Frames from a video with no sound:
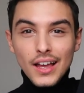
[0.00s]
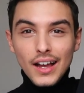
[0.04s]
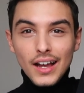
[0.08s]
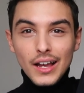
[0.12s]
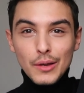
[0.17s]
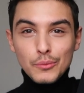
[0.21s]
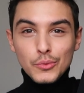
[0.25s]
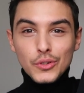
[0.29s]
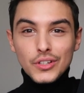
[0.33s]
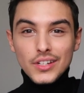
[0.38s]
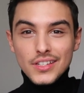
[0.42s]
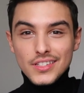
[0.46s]

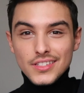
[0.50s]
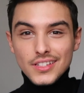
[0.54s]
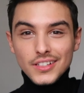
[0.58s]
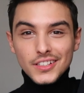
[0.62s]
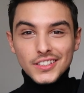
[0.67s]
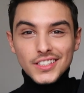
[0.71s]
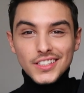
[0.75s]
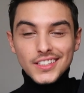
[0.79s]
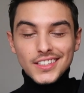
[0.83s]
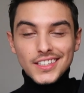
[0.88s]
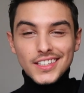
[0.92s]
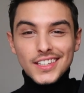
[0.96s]
I'm gonna
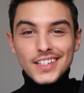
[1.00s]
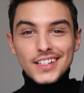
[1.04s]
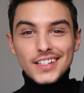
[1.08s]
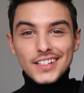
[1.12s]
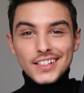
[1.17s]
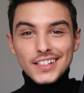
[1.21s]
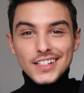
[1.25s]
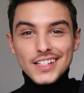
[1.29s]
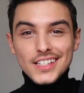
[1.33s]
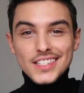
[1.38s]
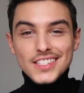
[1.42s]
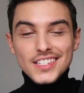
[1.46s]
insert it
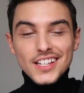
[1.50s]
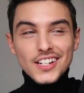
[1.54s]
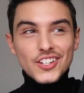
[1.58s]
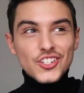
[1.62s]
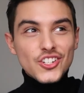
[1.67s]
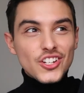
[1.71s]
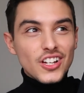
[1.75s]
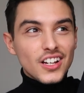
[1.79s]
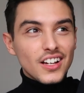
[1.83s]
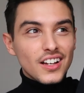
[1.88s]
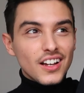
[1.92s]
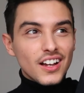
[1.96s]
here. It's
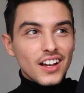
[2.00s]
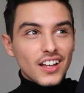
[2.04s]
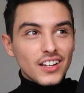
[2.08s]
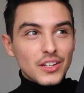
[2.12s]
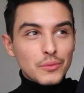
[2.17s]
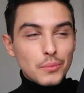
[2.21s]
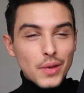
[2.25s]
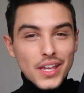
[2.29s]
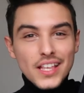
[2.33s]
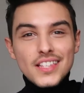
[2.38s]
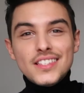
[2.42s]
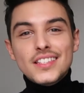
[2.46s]
such a, an
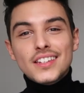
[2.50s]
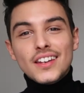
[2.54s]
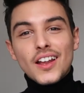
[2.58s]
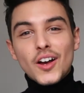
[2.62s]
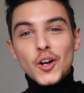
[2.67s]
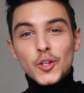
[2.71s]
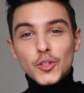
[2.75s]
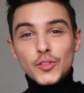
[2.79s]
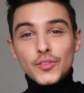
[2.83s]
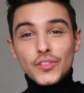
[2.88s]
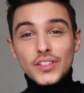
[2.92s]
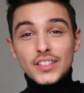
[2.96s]
amazing
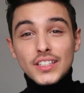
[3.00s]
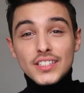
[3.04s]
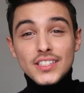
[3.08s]
outfit.